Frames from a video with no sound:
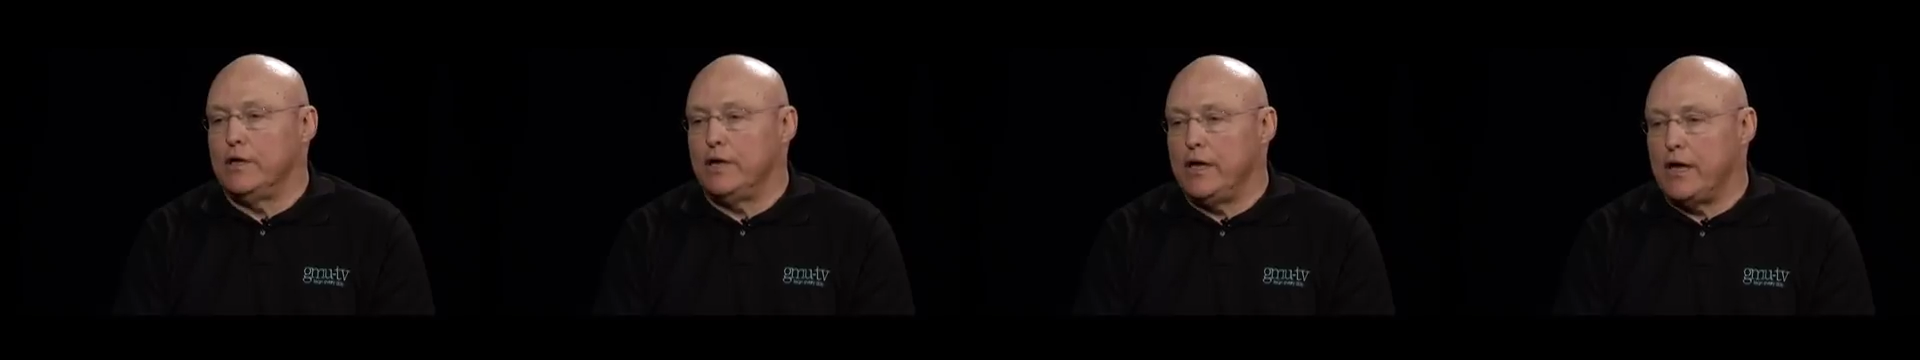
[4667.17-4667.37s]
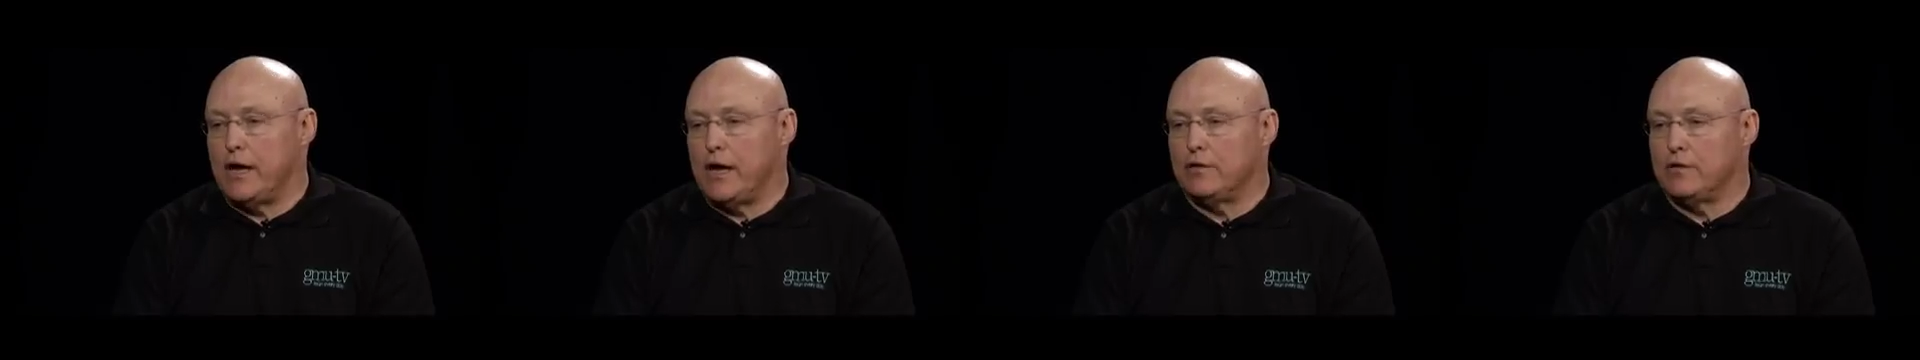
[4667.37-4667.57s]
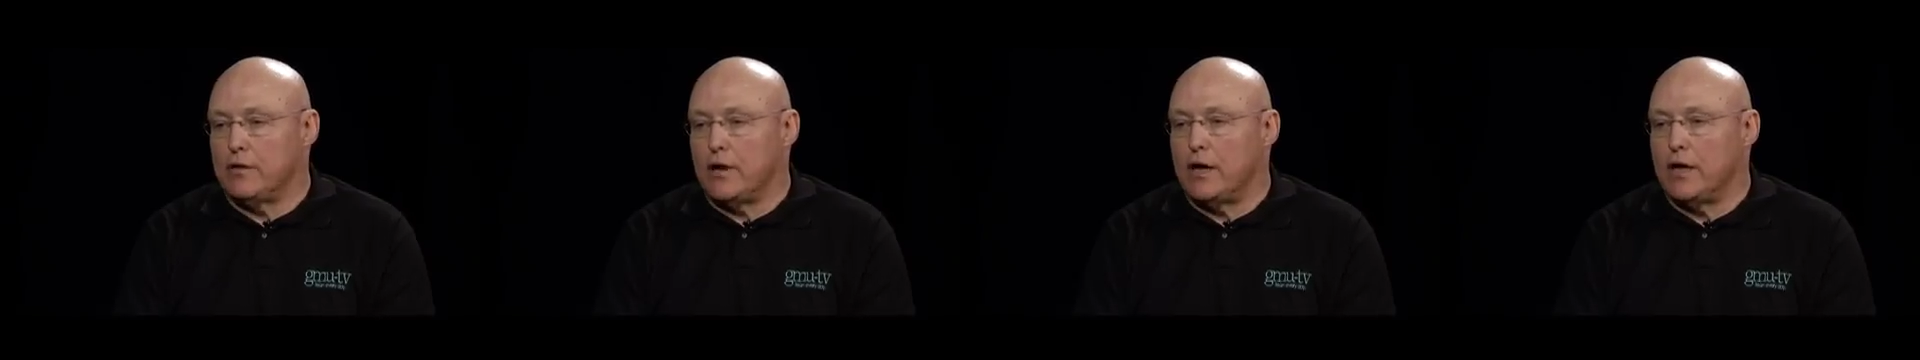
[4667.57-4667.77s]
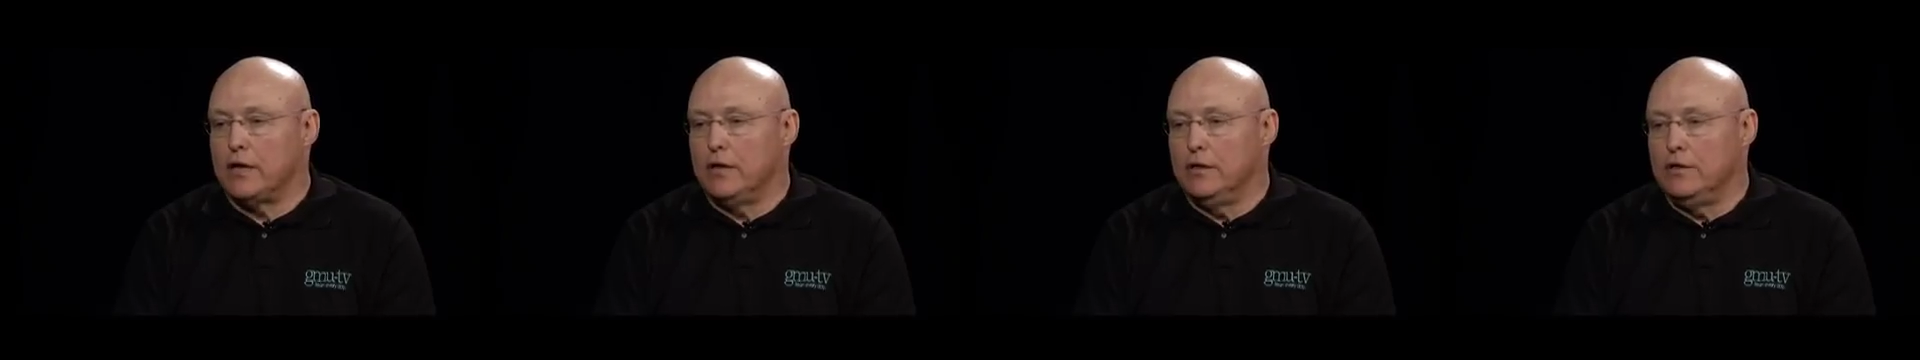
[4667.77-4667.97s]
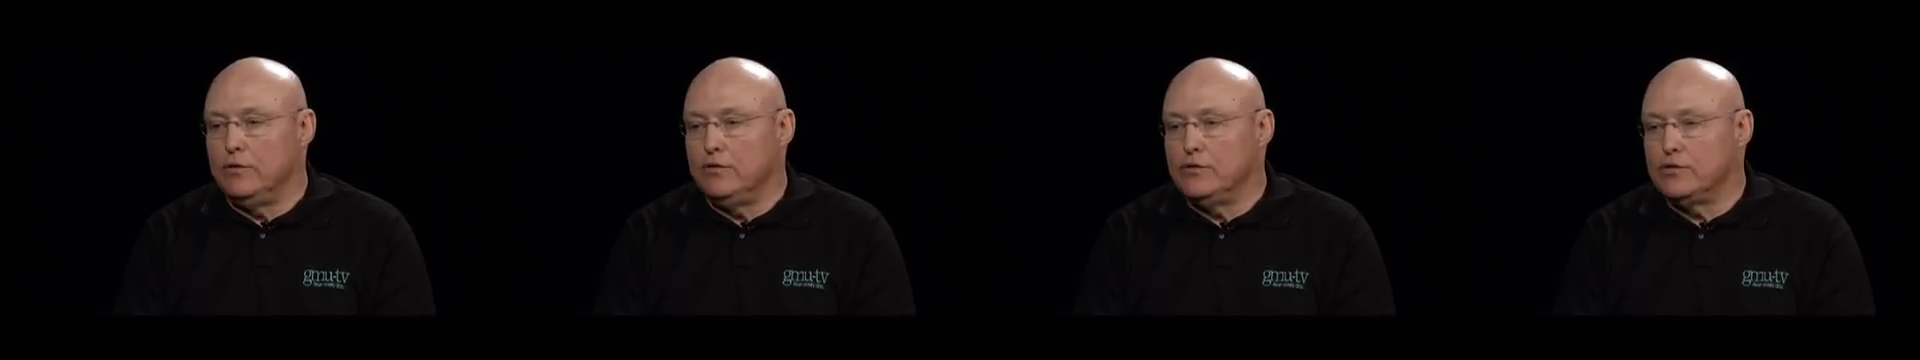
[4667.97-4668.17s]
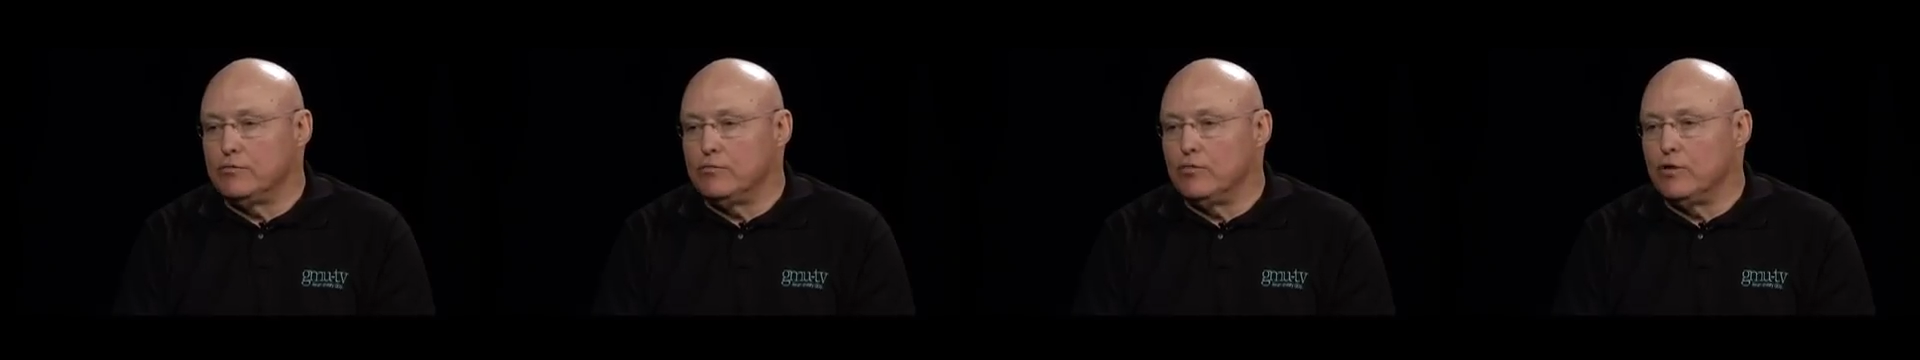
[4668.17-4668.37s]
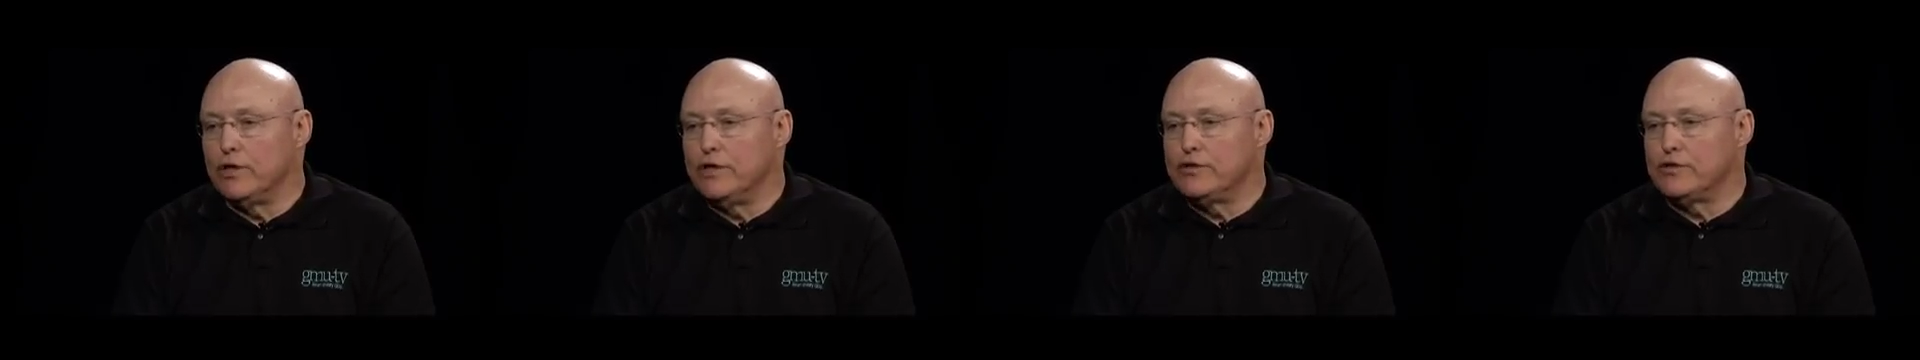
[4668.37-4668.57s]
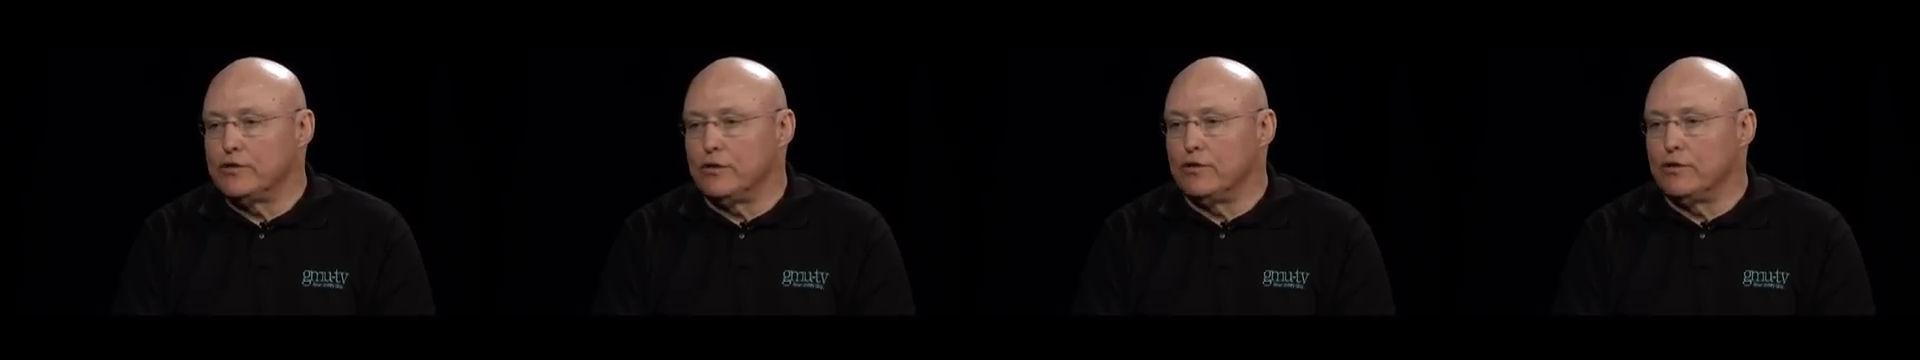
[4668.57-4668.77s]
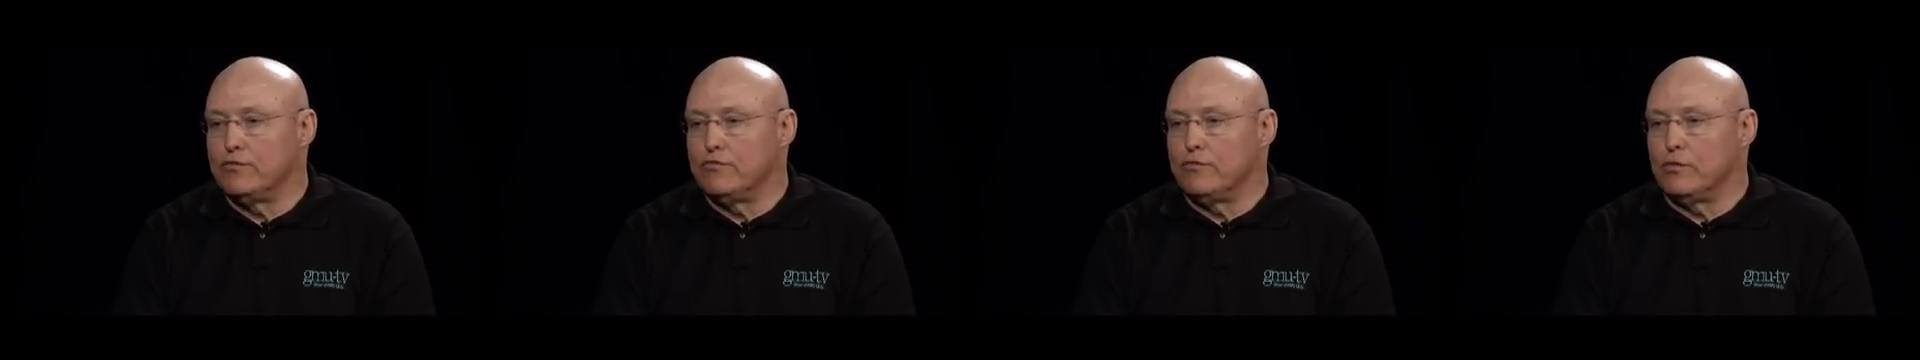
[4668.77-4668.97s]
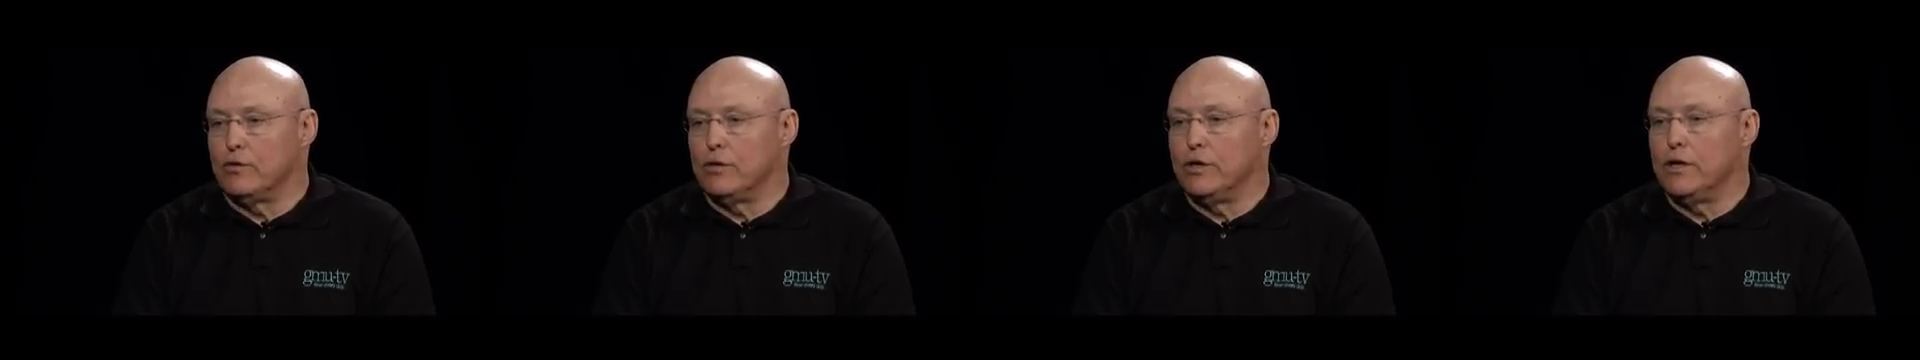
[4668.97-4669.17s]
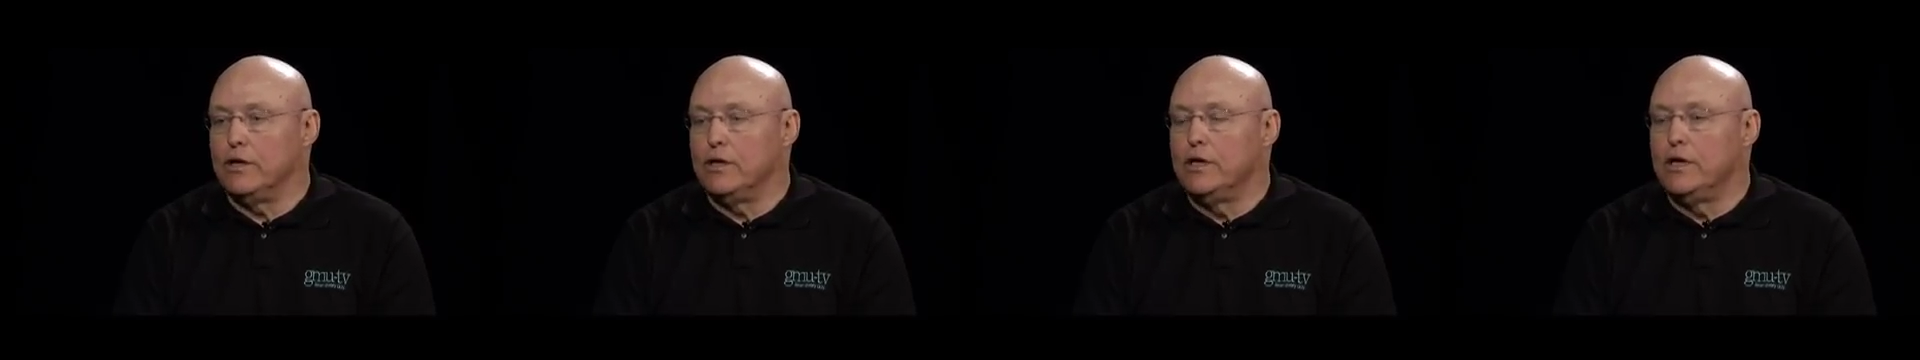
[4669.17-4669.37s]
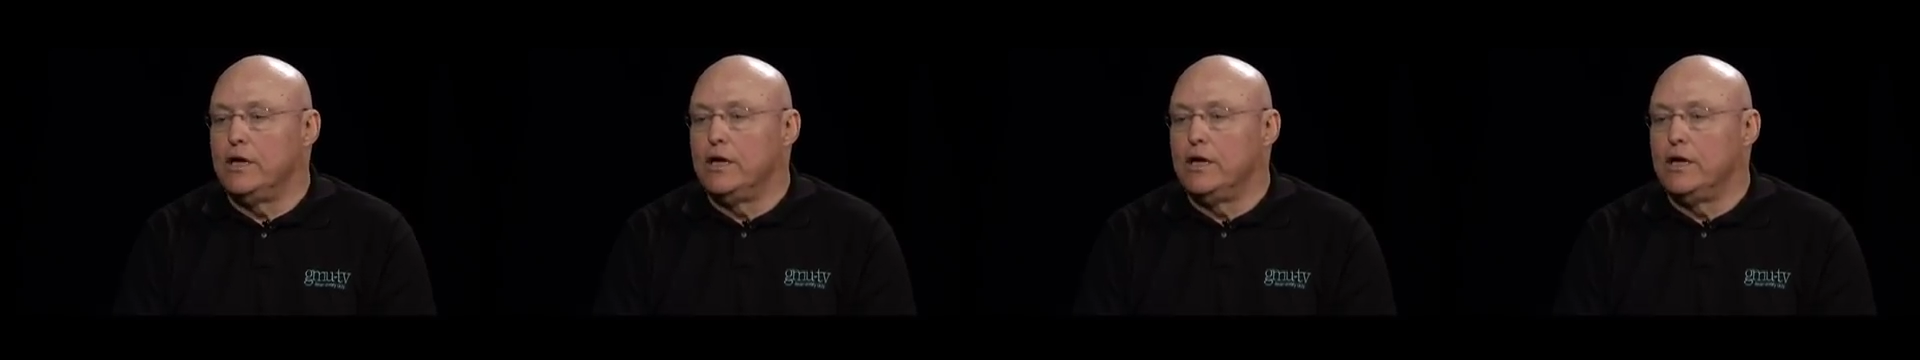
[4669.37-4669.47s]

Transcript: hey, I can do some research for you.